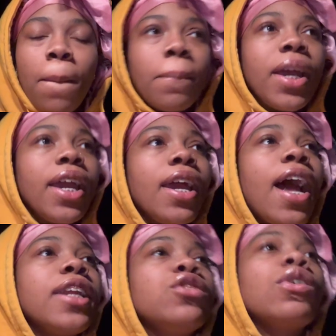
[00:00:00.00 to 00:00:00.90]
Man,
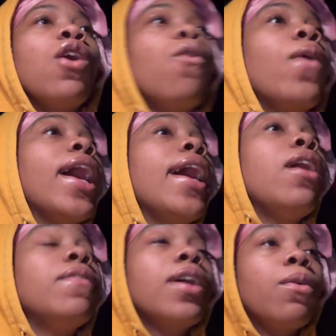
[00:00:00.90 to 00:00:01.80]
I just drove way
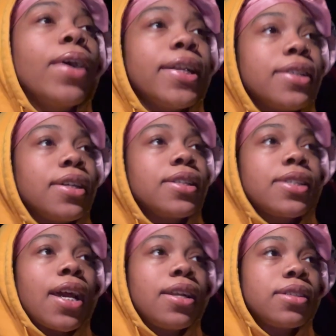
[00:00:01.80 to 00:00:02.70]
over here, way to the other
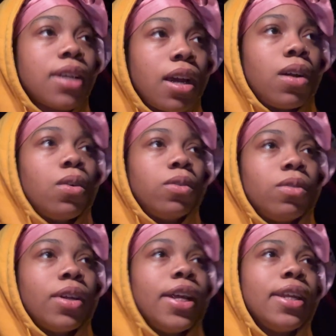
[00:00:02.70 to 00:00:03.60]
side of the town,
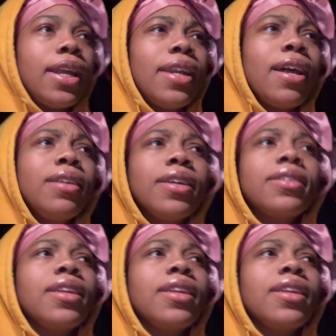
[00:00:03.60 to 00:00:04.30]
and I look